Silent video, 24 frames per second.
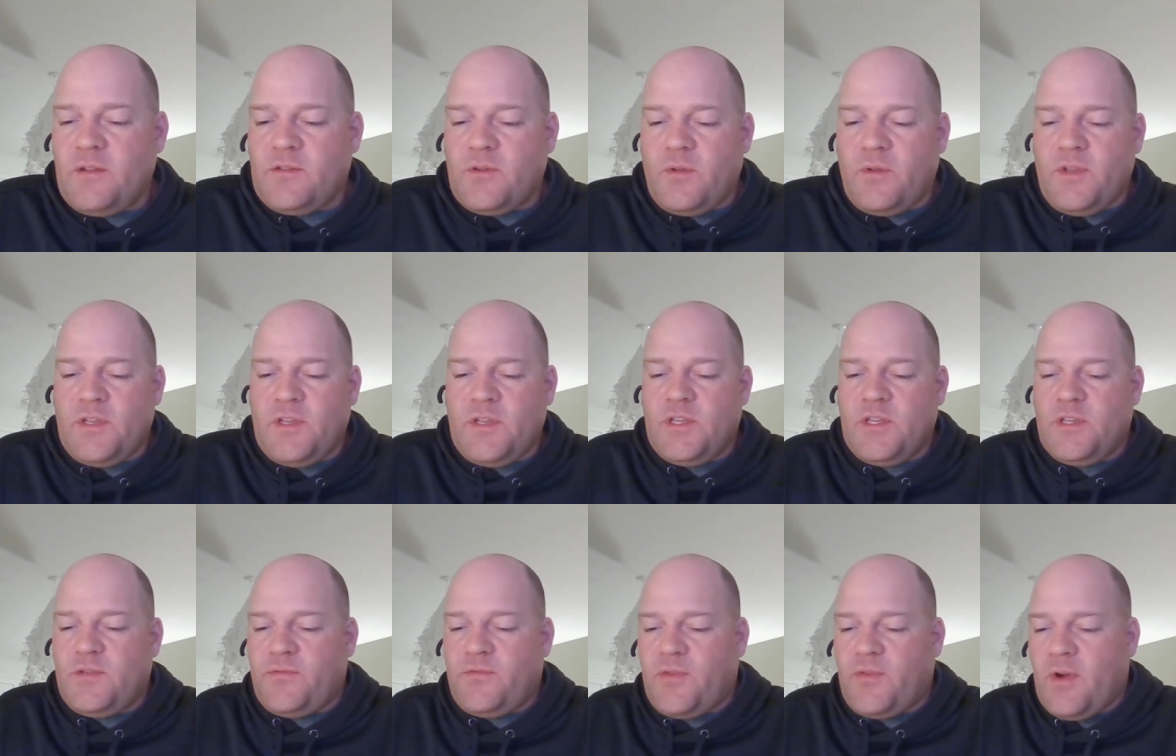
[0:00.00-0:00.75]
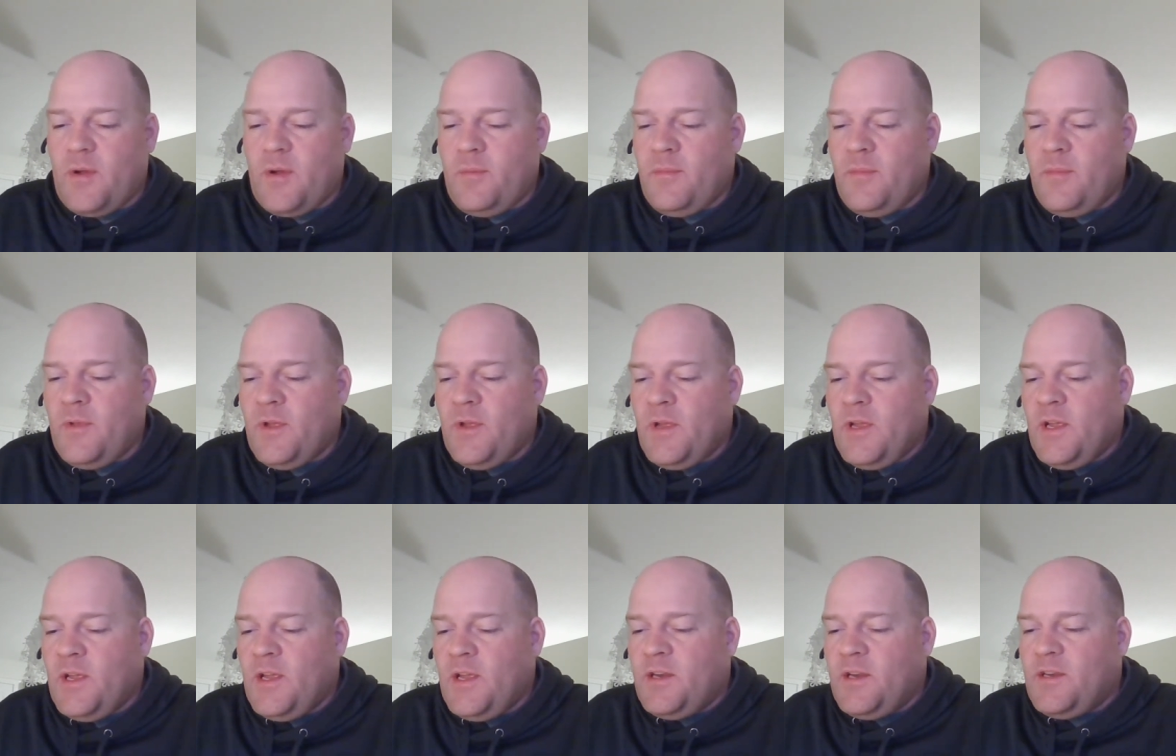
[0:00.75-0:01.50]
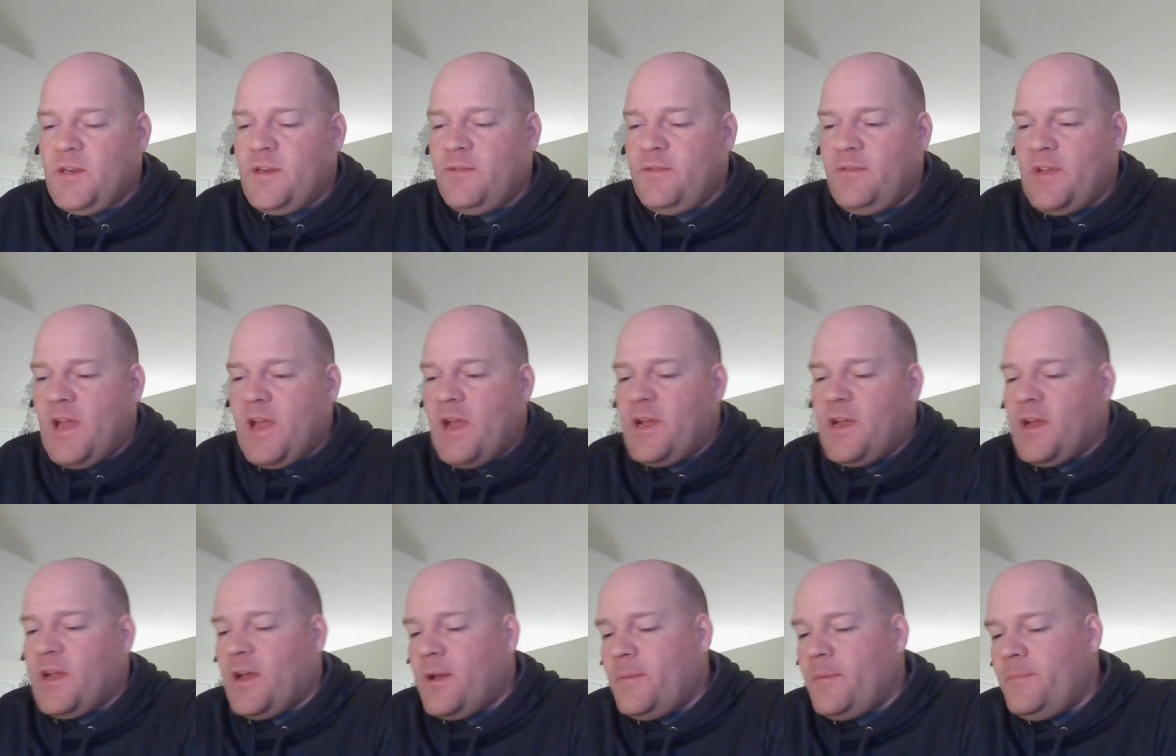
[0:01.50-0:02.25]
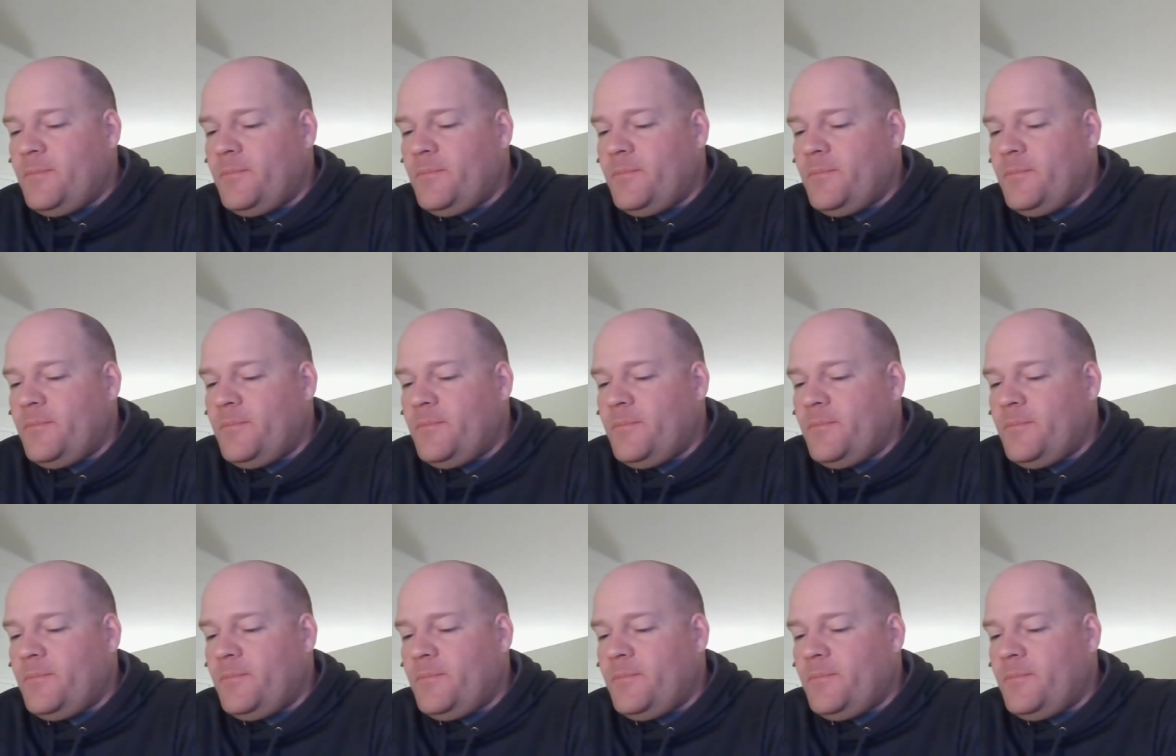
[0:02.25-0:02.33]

So this is from Divyanga.